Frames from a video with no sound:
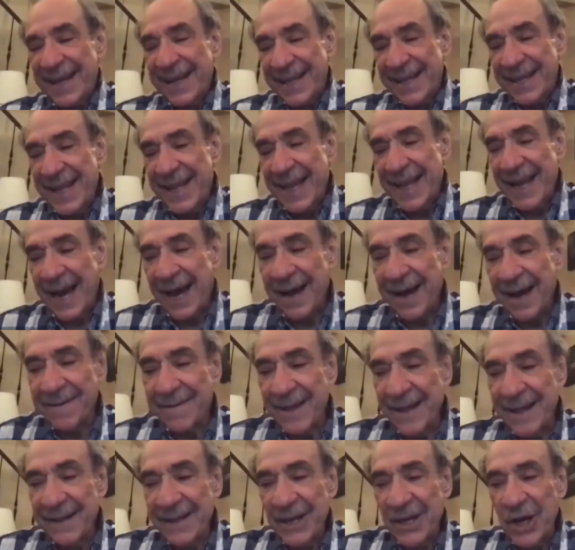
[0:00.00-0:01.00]
The
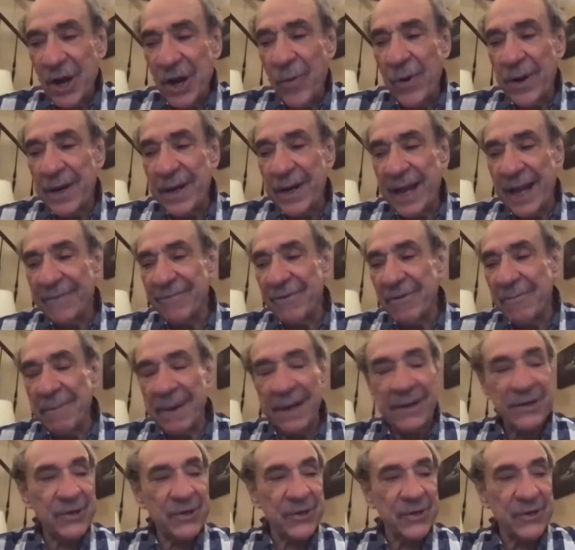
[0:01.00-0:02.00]
thing that no one ever
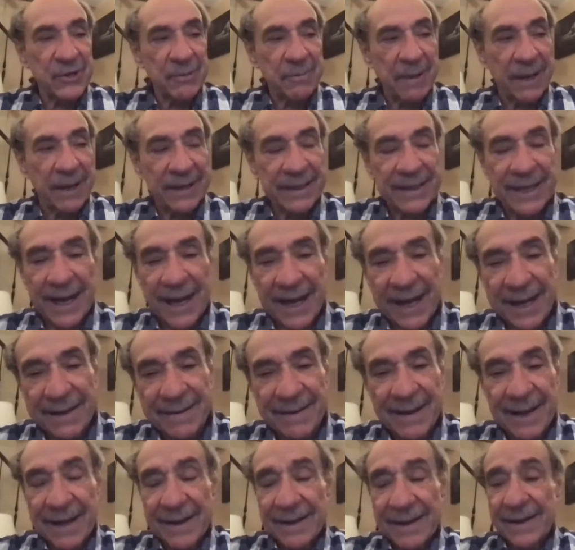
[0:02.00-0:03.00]
mentions about
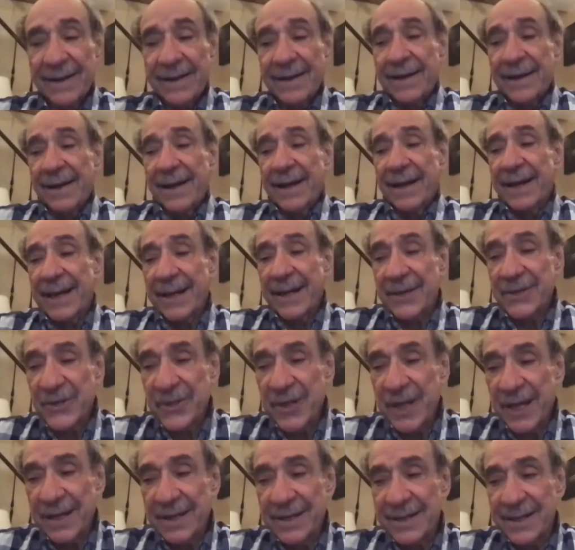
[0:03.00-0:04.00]
Cannes is
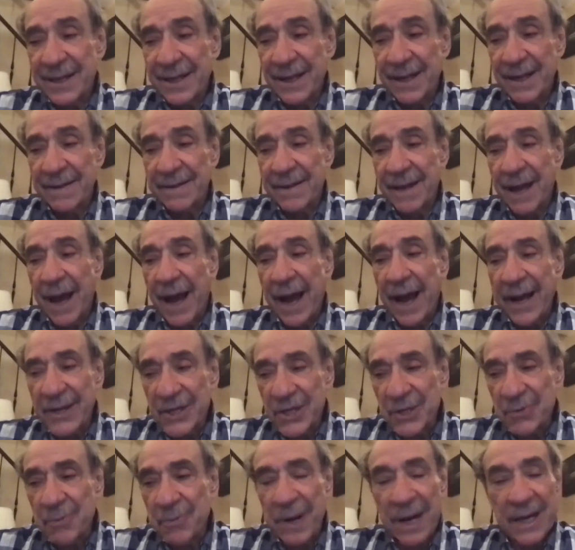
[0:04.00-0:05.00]
that the
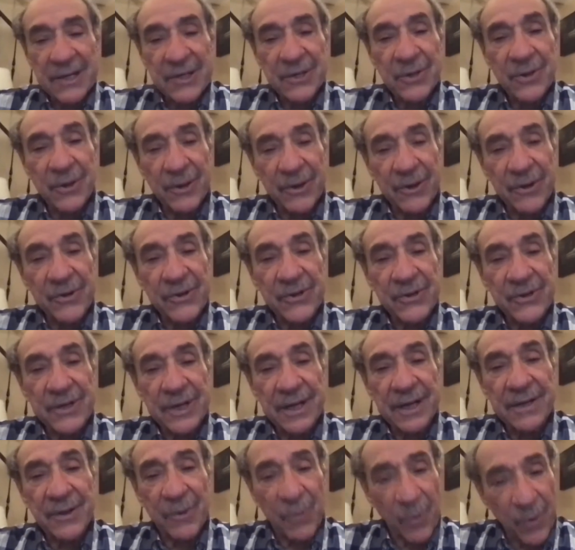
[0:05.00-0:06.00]
highest priced hookers
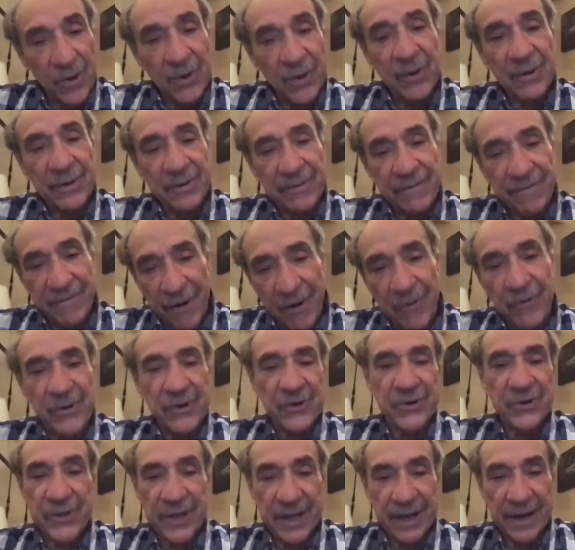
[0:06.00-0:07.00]
in the world
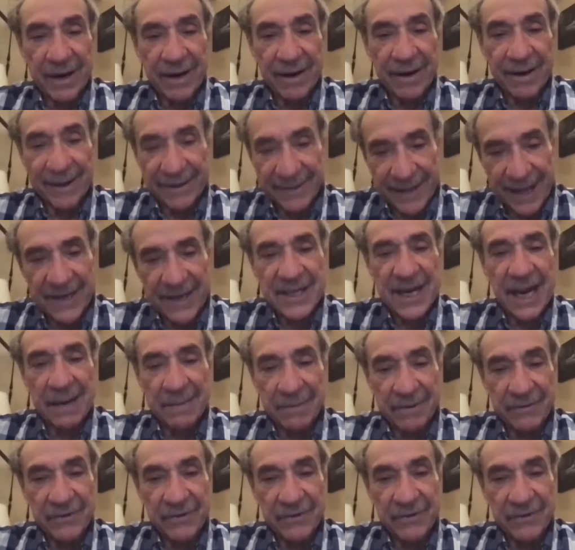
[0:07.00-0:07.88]
focus there at that time of